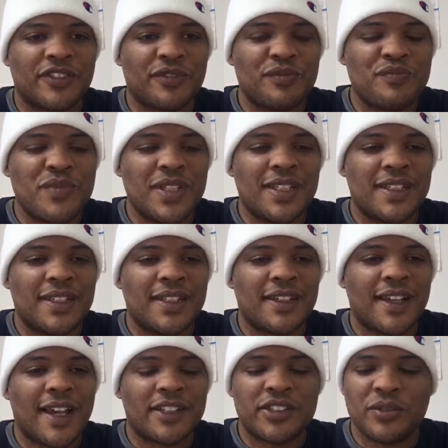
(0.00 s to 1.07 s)
me,
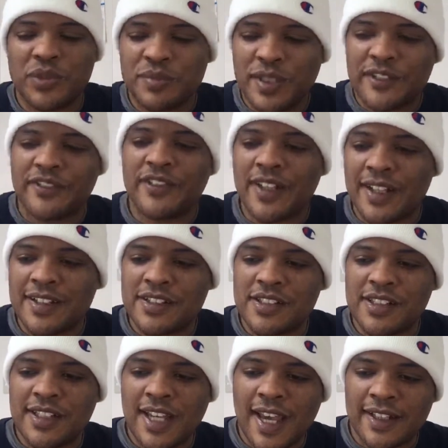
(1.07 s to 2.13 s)
actually, one of my friends, he
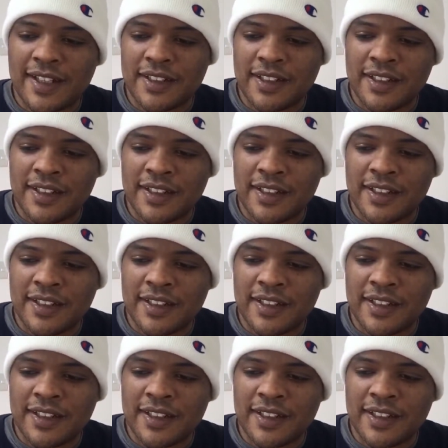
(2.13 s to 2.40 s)
had,